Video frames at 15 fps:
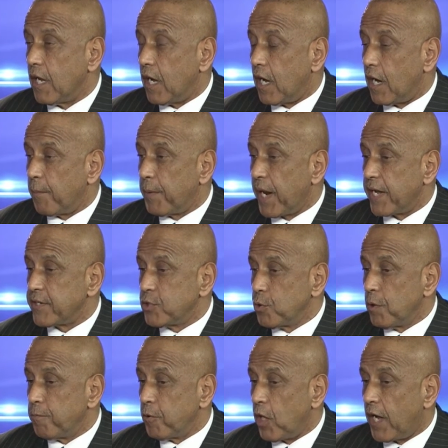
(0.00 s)
Uh, but I
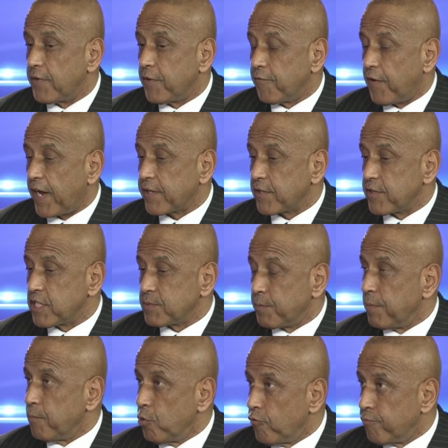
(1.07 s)
do applaud the fact that there's
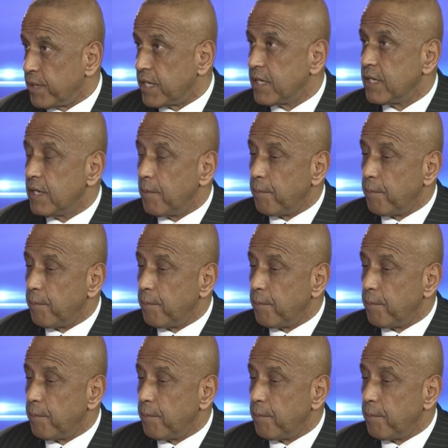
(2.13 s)
been movement